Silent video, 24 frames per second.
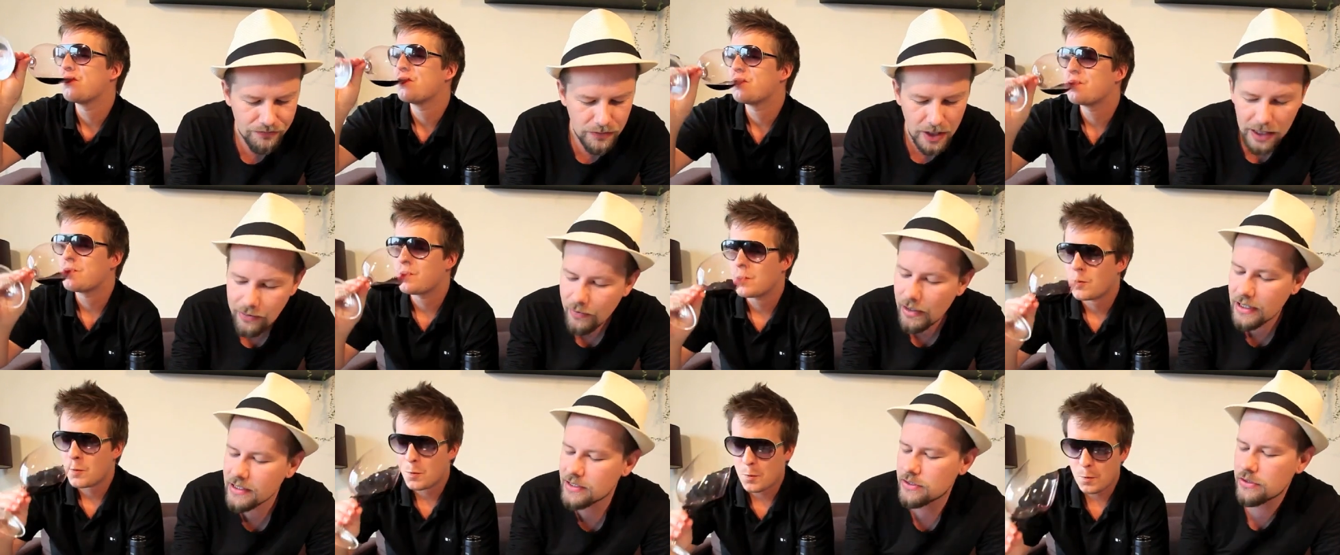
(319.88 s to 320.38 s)

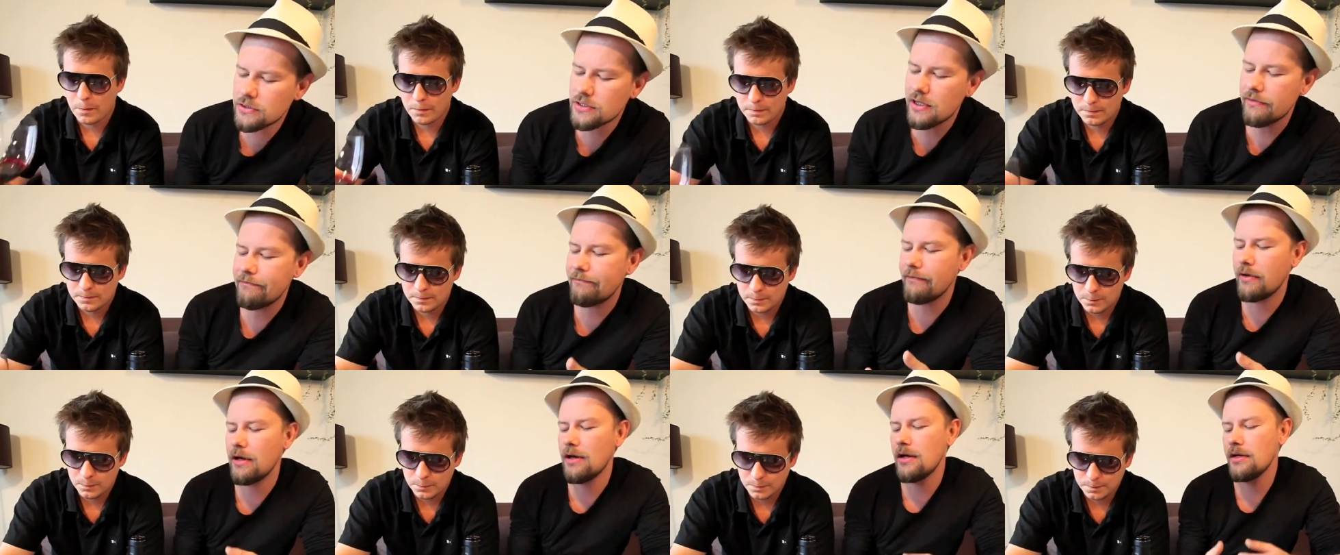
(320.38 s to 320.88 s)
Speaker 1: Anyway, it's good
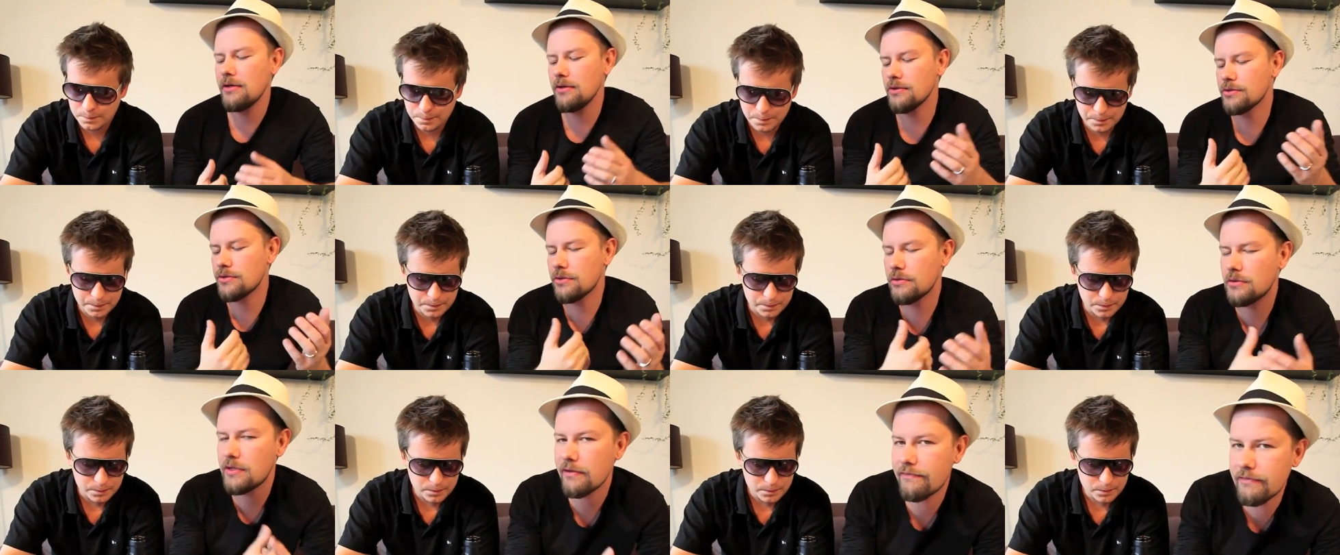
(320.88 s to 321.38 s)
stuff. Uh,
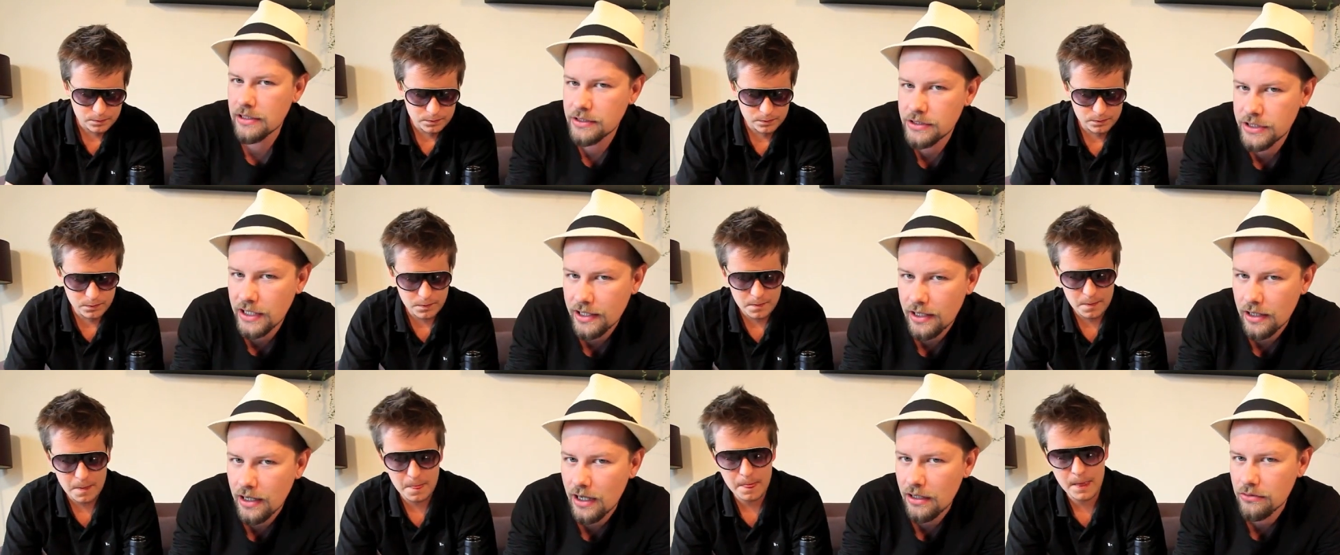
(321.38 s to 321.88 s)
you should definitely
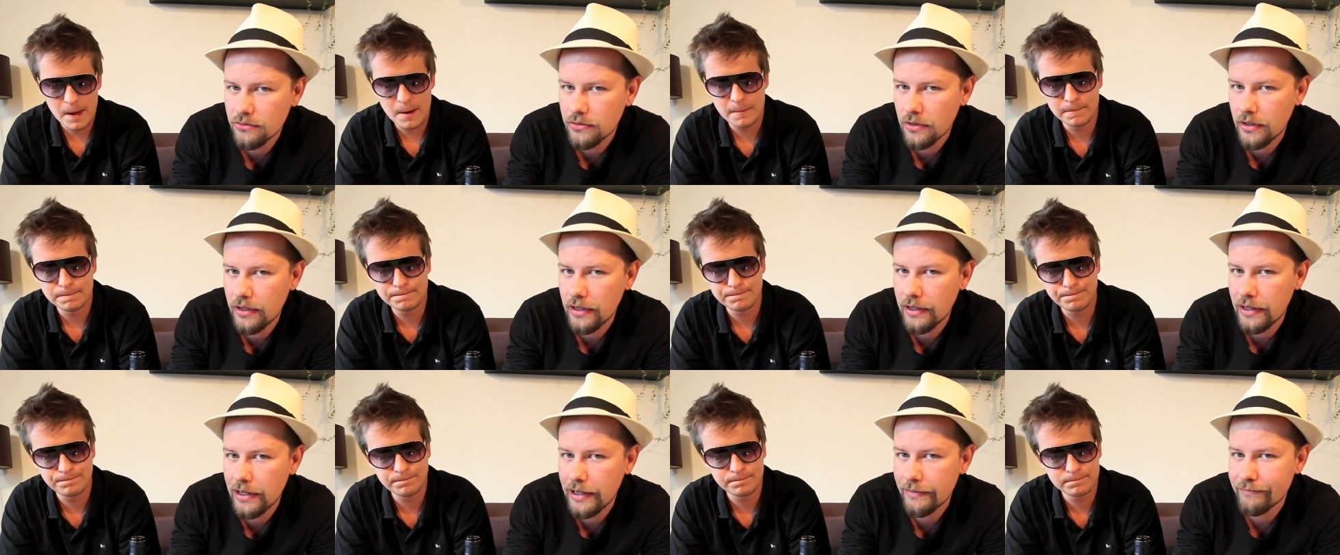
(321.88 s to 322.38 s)
check it out.
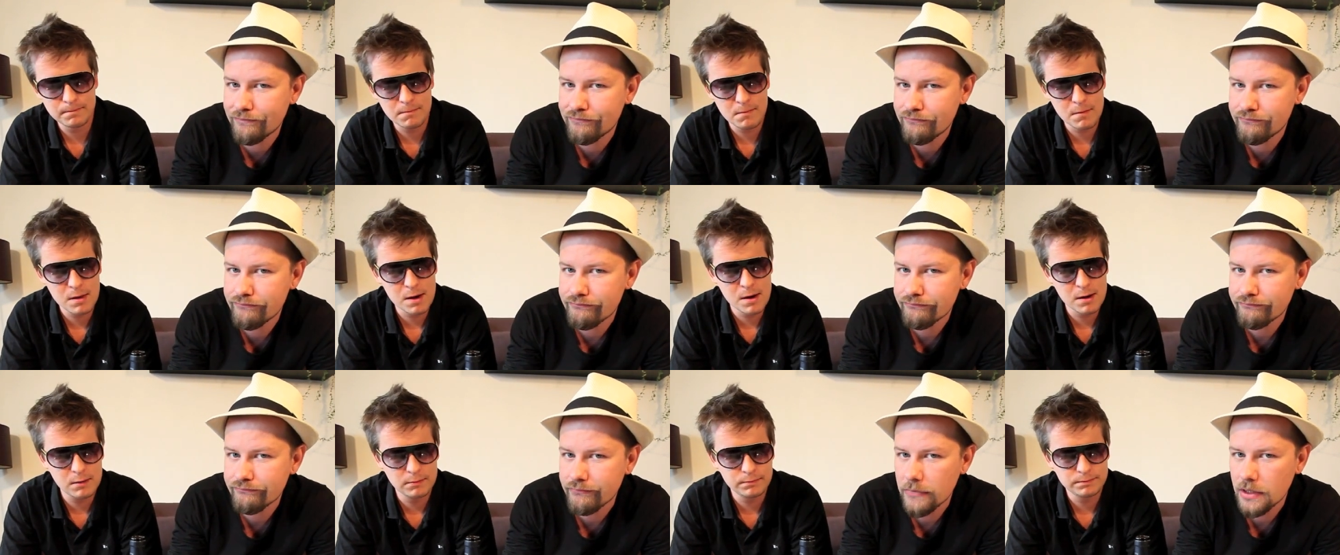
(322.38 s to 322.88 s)
Uh,
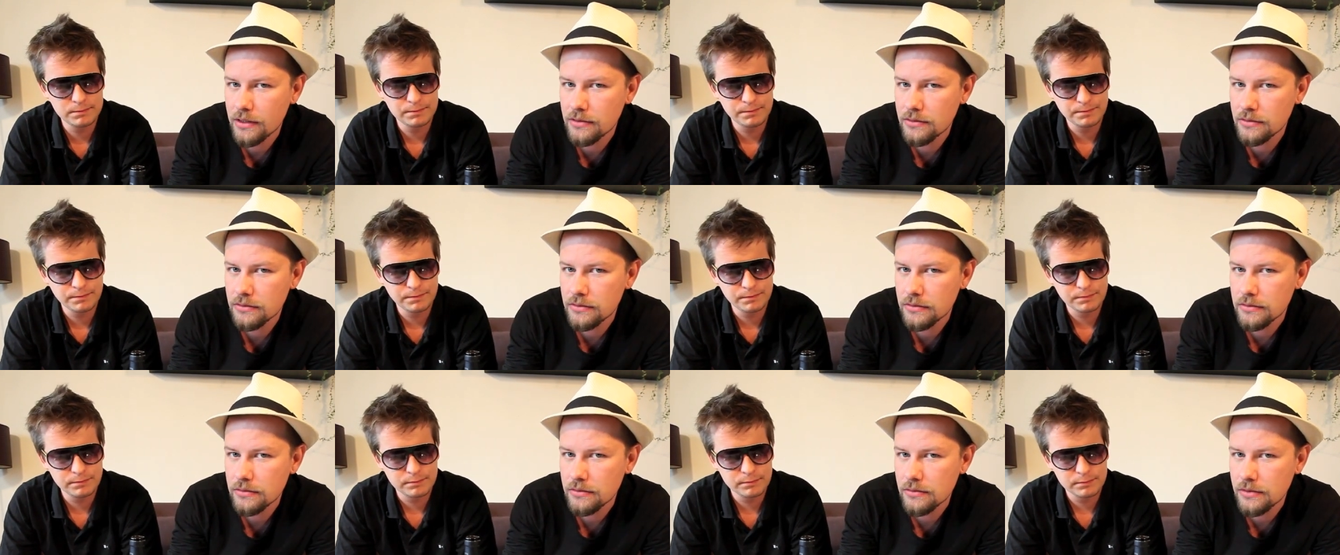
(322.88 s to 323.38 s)

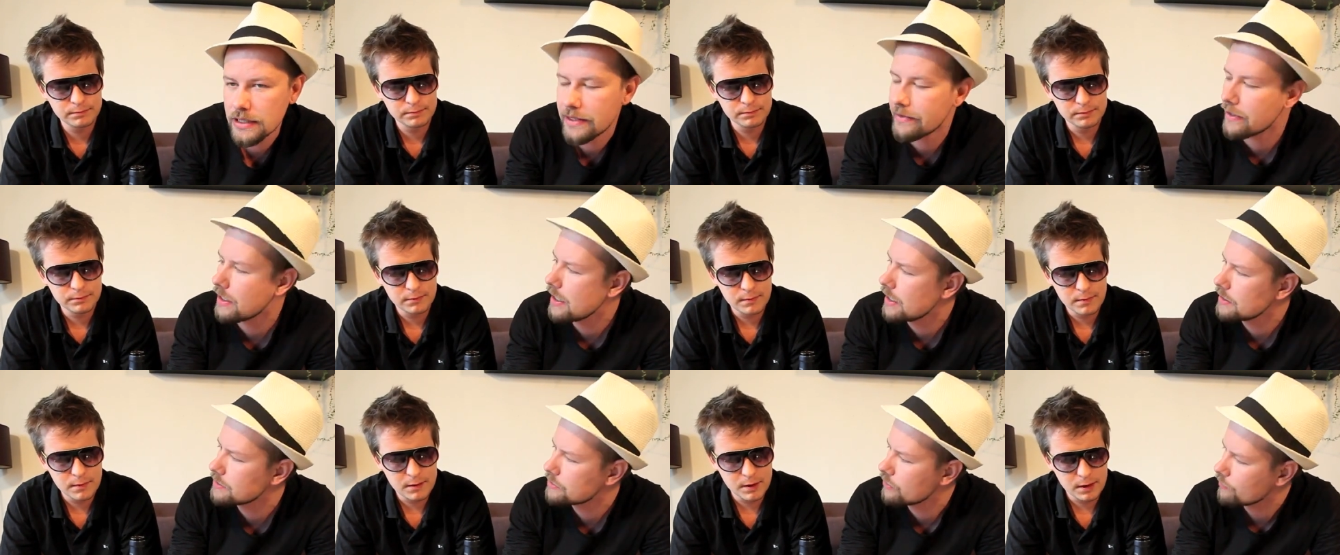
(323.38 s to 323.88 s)

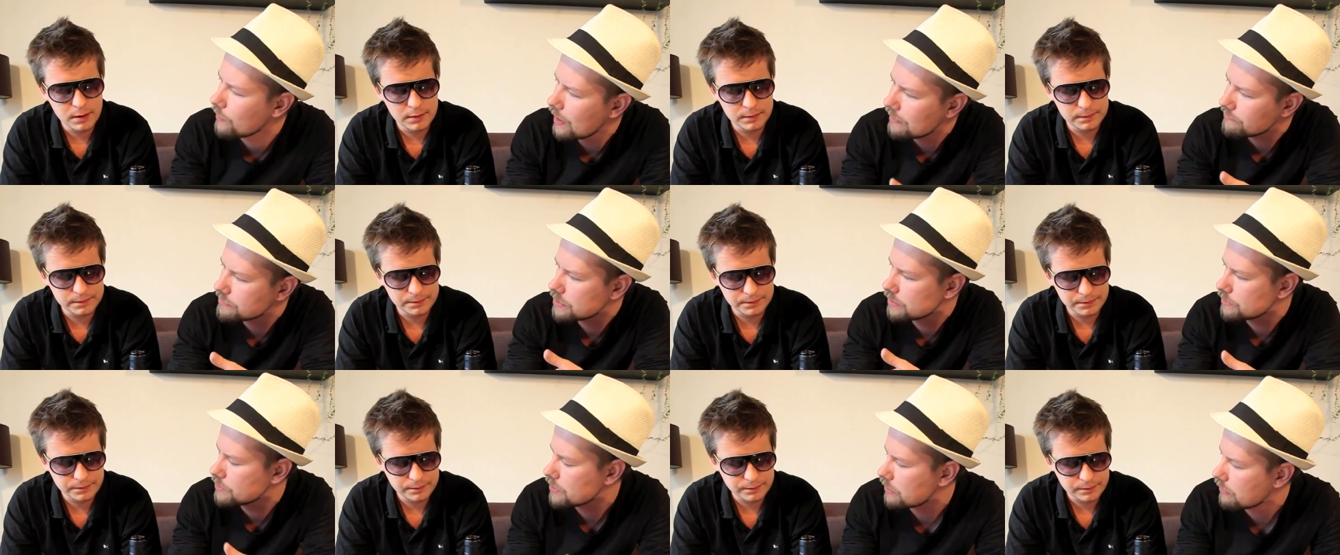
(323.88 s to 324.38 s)
in the end, do we
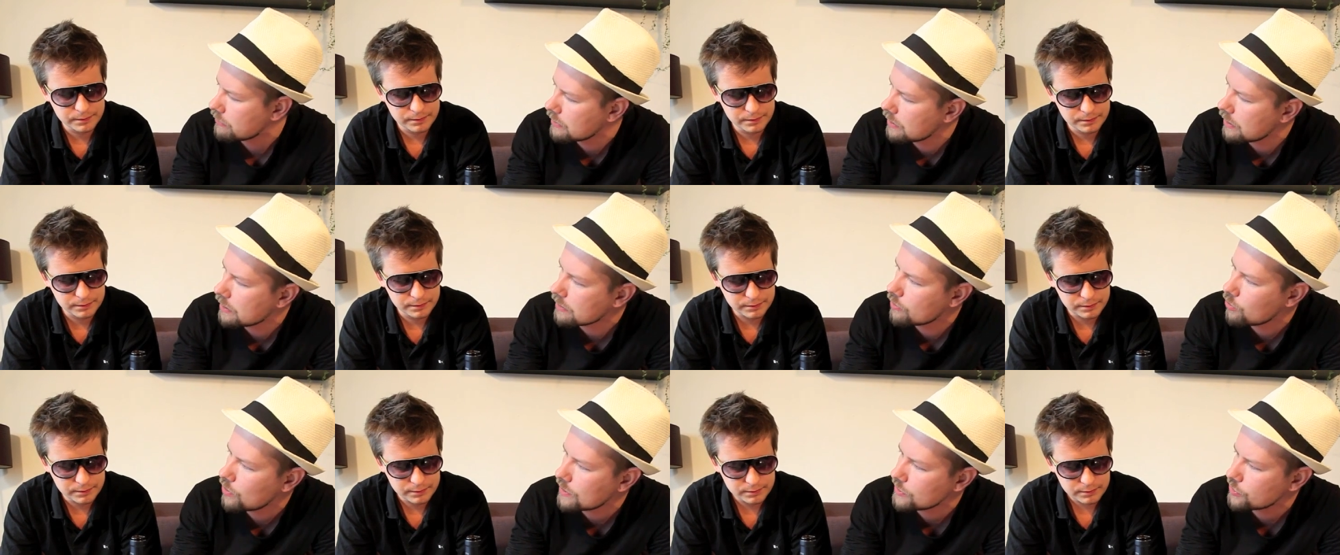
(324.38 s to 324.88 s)
have some sort of
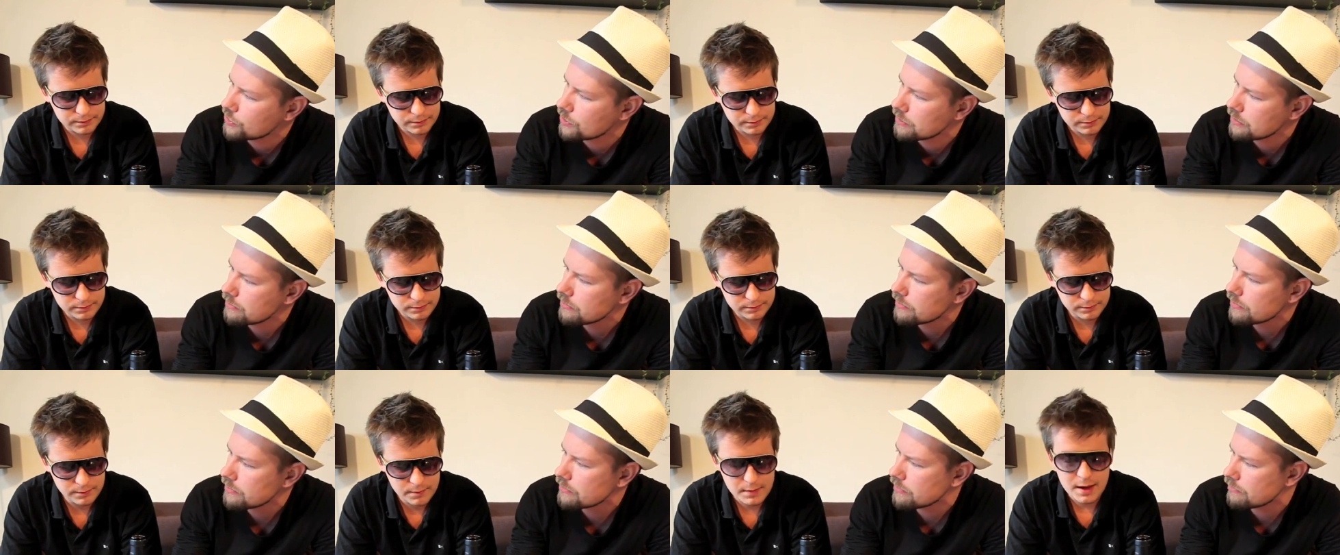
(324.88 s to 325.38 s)
a question?